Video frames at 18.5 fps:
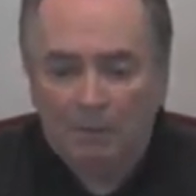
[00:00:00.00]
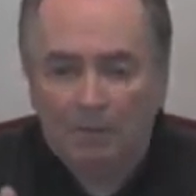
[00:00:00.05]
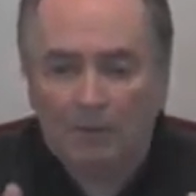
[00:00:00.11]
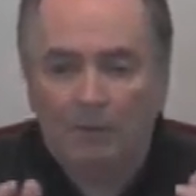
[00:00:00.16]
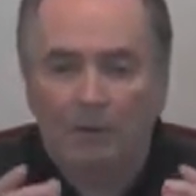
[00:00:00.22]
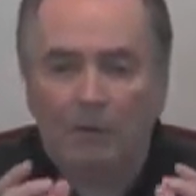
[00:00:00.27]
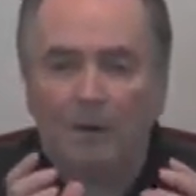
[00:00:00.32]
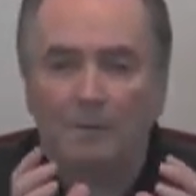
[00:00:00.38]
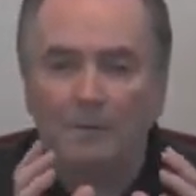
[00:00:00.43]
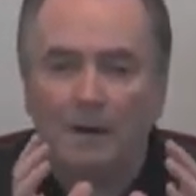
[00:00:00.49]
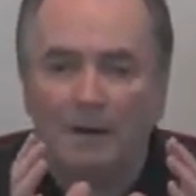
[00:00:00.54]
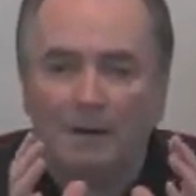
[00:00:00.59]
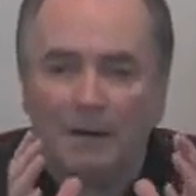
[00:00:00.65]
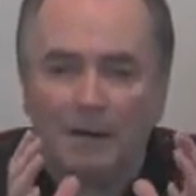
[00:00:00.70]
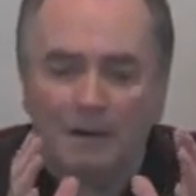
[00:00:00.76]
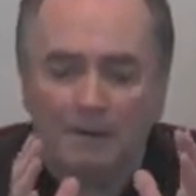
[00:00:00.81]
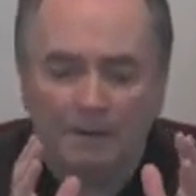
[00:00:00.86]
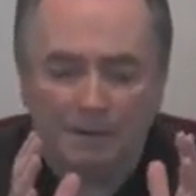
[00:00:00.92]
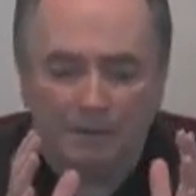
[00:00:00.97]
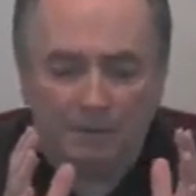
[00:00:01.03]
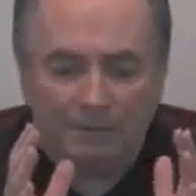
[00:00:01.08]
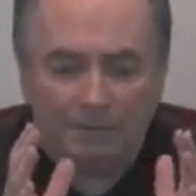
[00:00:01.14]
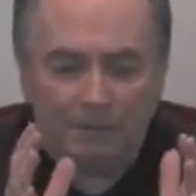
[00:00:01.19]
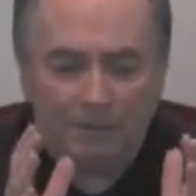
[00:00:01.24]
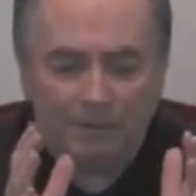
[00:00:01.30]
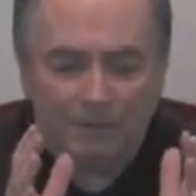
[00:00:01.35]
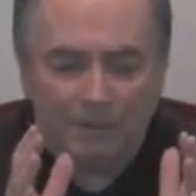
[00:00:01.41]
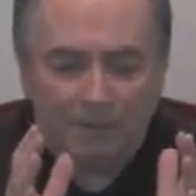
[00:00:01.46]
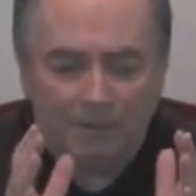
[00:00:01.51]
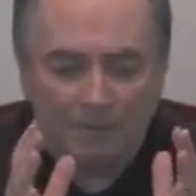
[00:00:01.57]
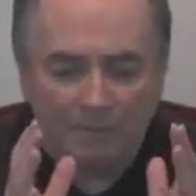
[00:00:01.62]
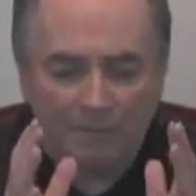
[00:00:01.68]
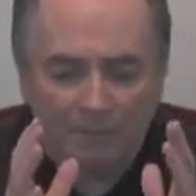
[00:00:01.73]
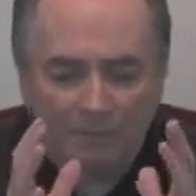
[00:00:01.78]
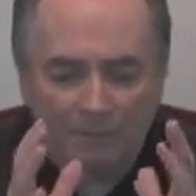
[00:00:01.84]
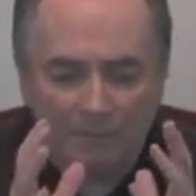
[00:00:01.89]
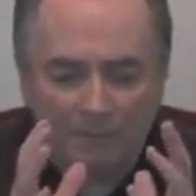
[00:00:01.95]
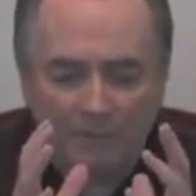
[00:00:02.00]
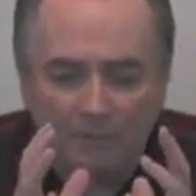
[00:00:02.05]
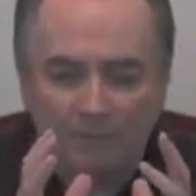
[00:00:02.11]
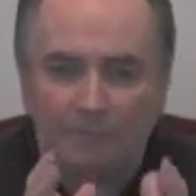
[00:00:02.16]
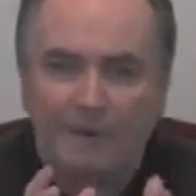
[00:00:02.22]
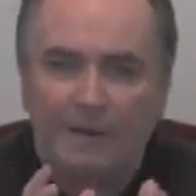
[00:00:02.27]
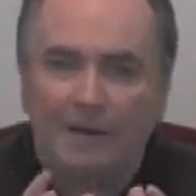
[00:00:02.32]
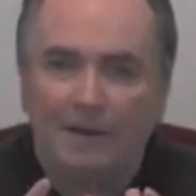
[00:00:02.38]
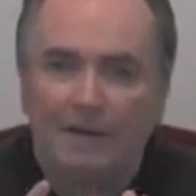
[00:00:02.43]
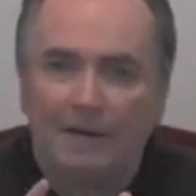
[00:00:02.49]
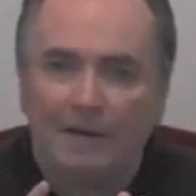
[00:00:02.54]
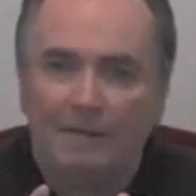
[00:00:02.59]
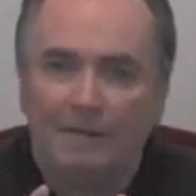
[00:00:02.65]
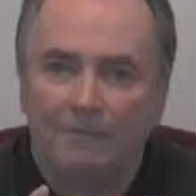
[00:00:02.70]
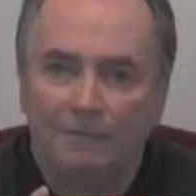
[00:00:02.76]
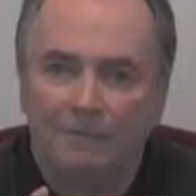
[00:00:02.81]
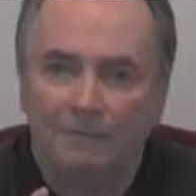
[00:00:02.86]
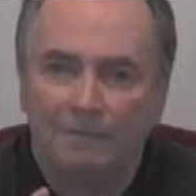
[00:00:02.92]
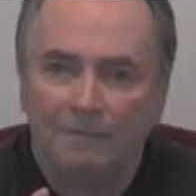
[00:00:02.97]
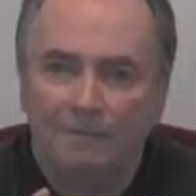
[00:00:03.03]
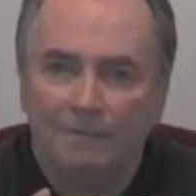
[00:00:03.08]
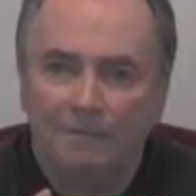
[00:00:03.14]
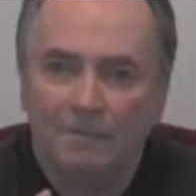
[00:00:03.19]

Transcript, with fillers: we were talking about, I, I was talking about speculation,